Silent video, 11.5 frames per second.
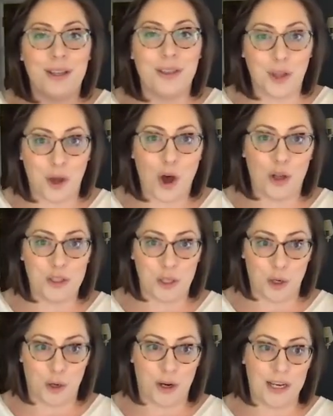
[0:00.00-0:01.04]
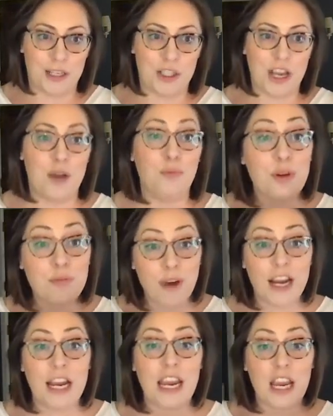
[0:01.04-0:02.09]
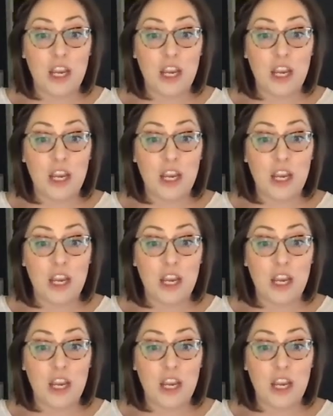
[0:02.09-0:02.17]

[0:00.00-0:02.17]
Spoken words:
the call to courage and rewriting